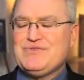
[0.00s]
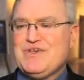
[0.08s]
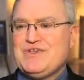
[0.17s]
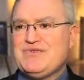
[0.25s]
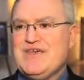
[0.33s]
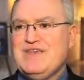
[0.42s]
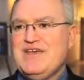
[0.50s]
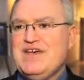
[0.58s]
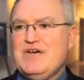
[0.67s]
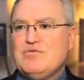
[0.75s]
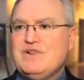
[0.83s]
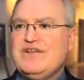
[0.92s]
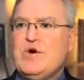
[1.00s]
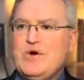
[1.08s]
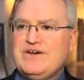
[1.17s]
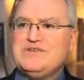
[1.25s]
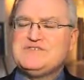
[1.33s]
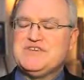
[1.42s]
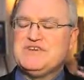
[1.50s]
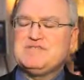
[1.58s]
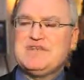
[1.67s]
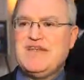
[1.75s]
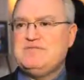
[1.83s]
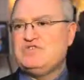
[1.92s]
I think that really oil is going
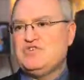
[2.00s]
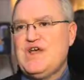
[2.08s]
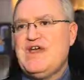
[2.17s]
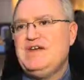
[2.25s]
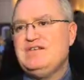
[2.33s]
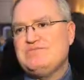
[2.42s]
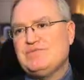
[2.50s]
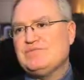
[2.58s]
to trade